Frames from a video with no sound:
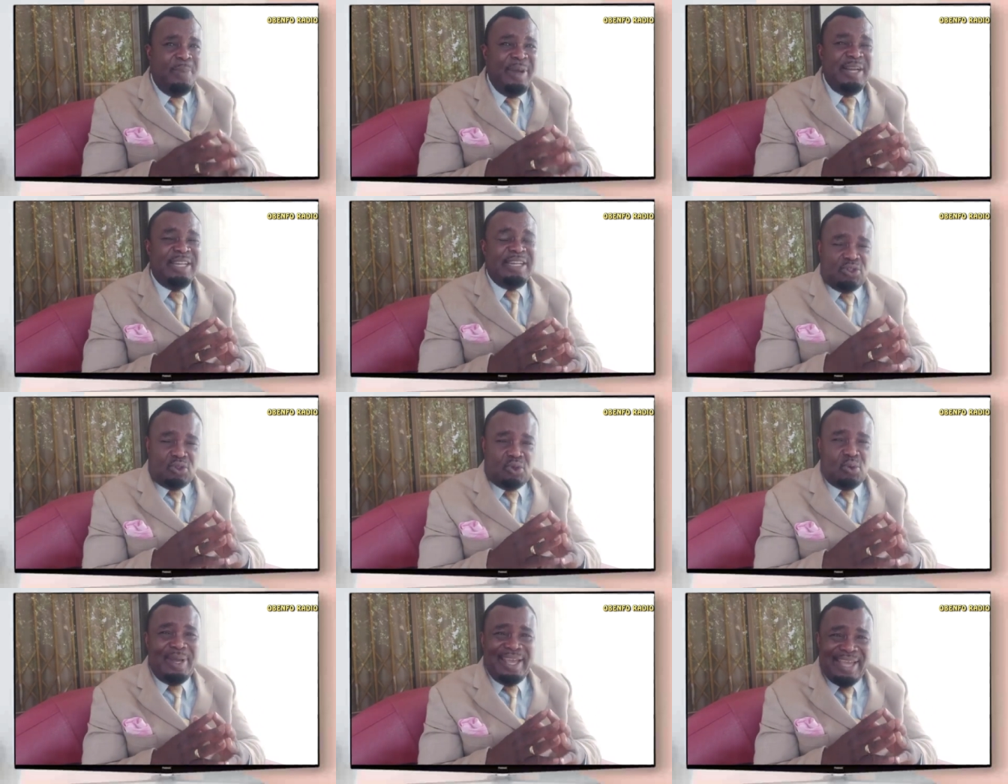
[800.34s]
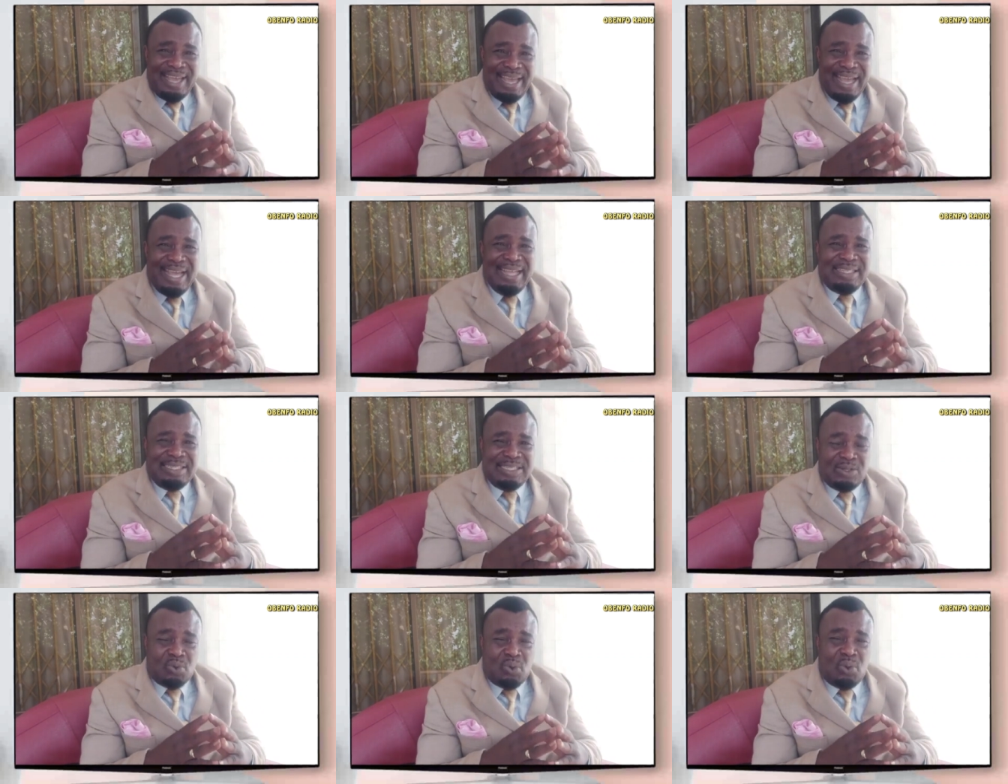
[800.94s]
be disu
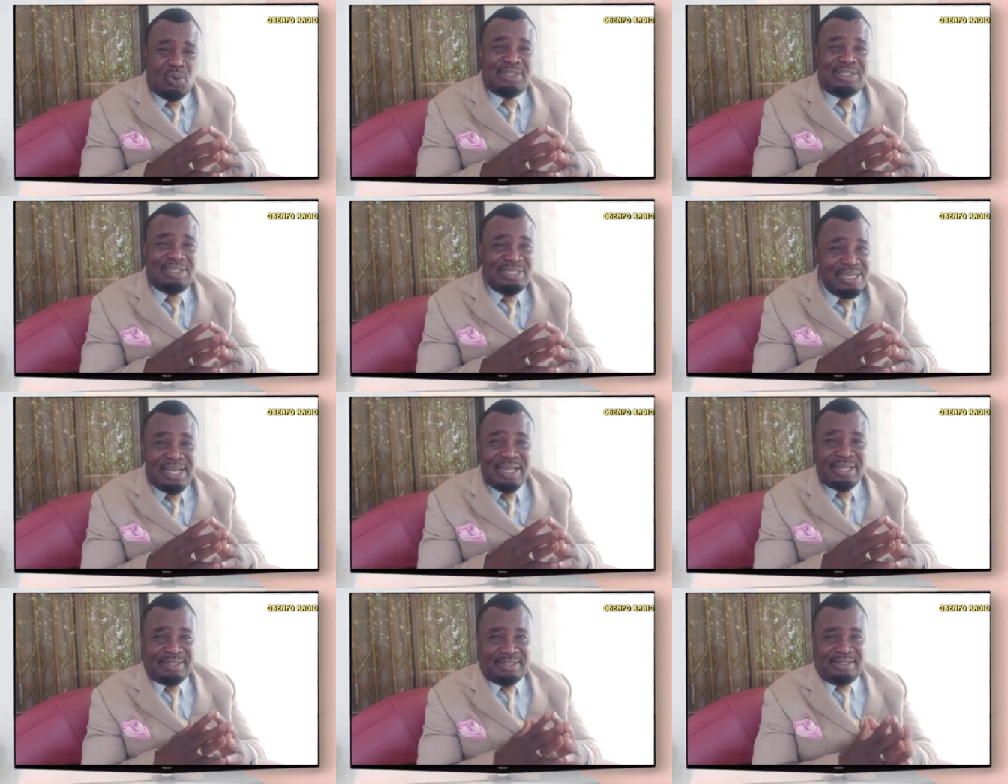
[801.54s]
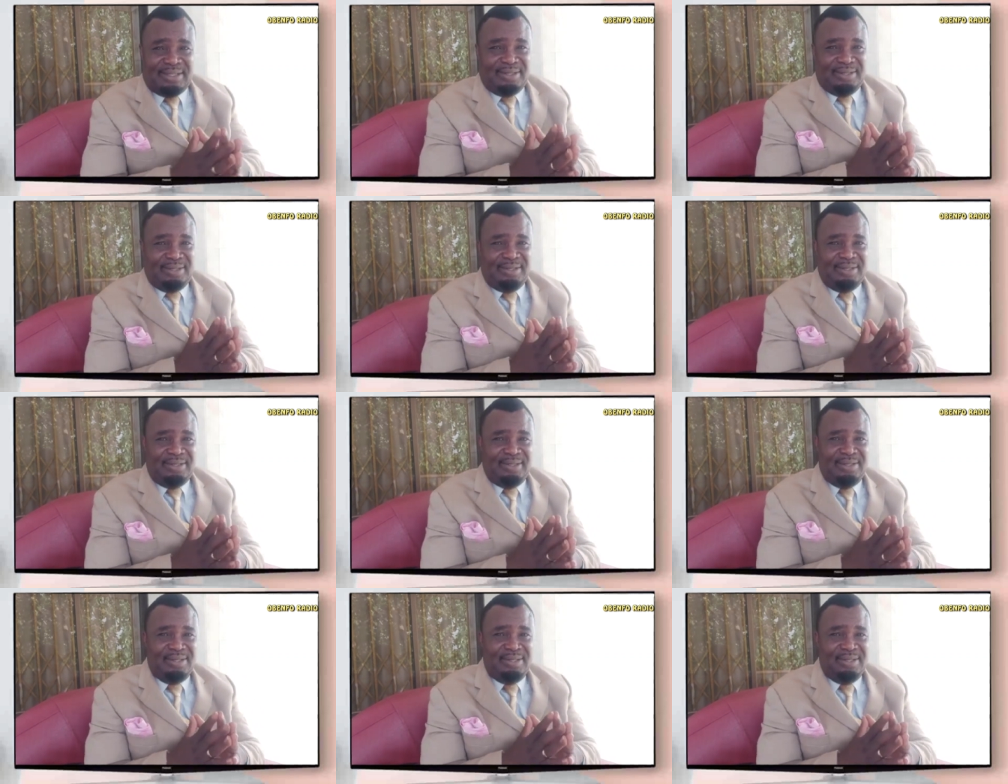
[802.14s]
8 good years
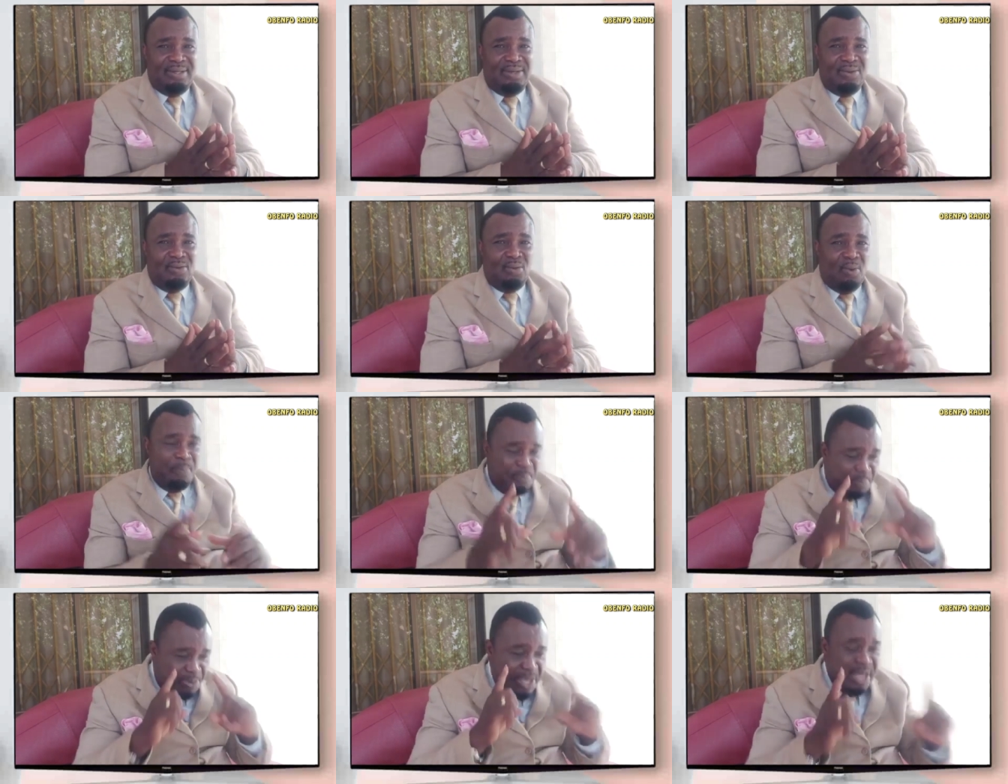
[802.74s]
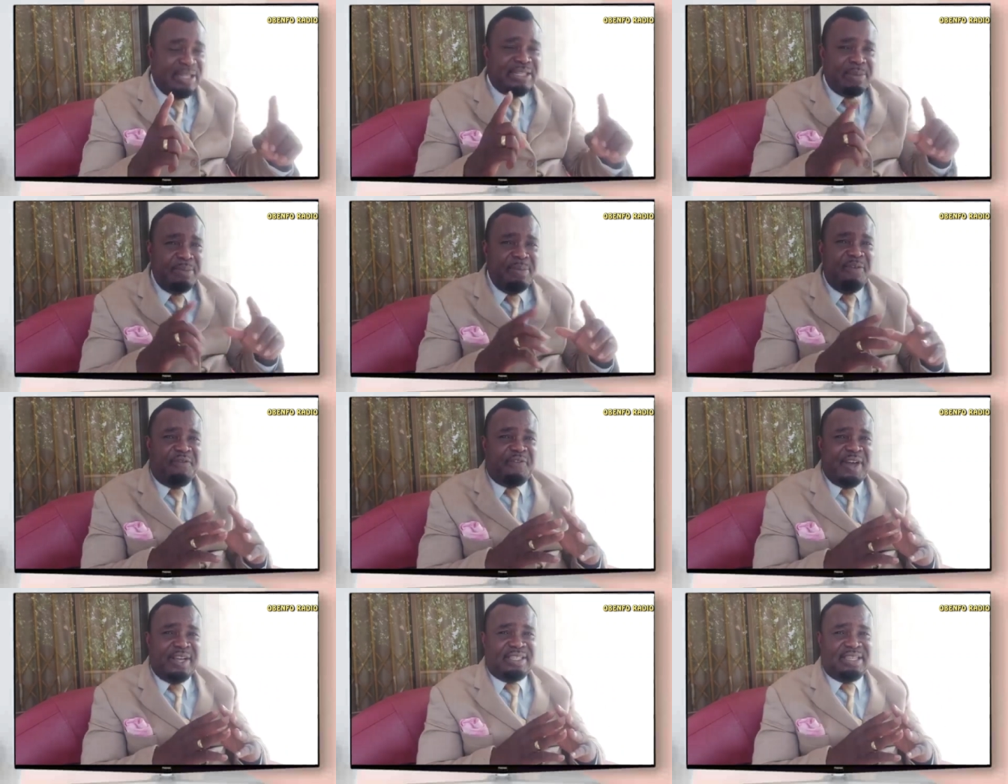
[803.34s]
obi
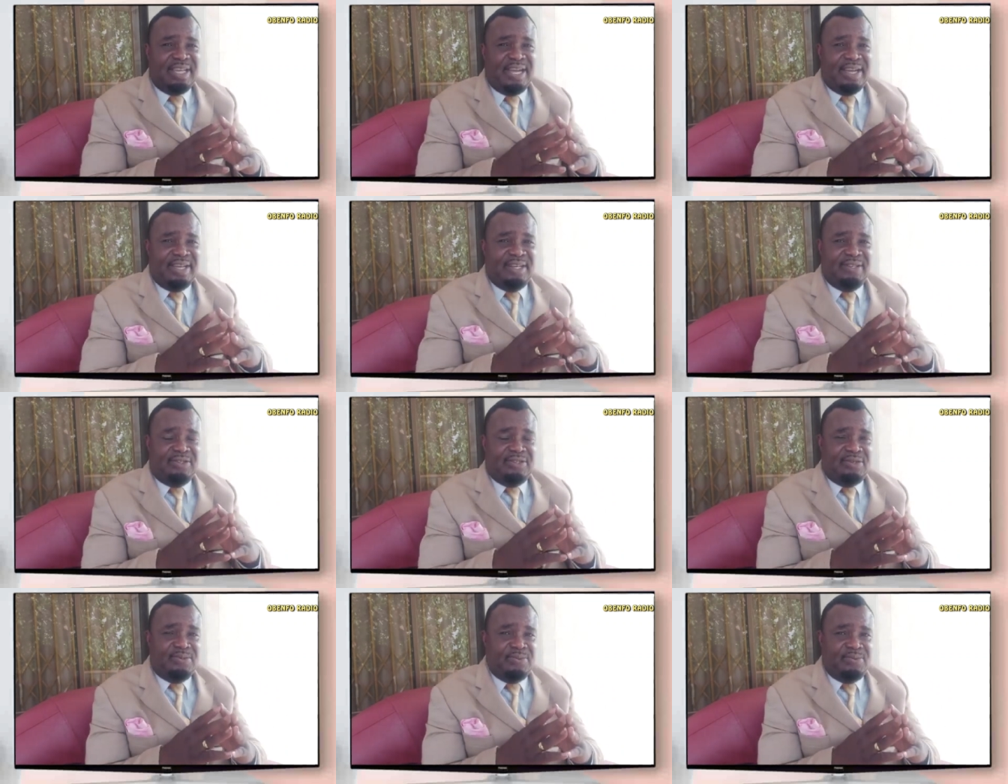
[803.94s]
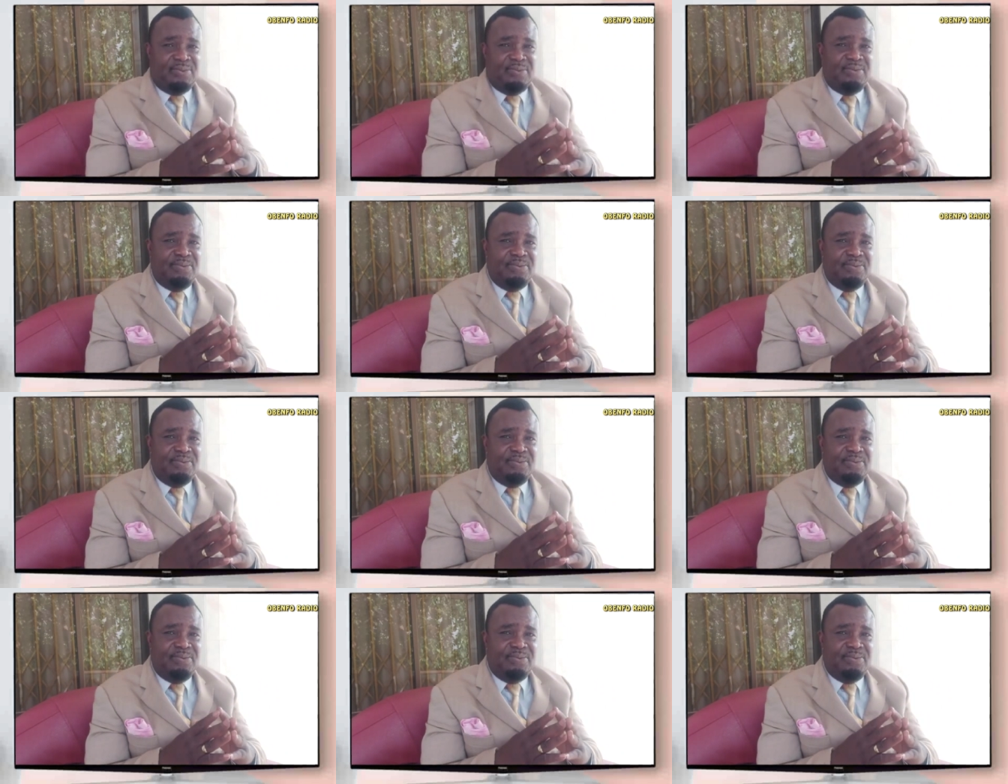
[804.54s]
entimi fight against you